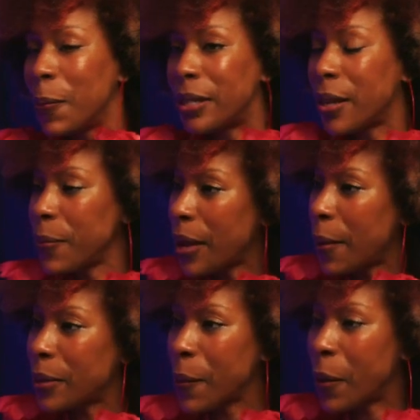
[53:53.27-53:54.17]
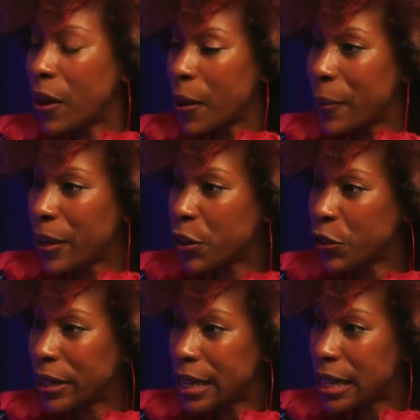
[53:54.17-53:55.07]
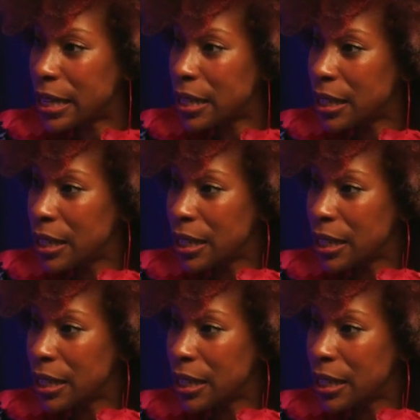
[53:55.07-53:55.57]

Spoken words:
But sometimes I'm all up in the trees.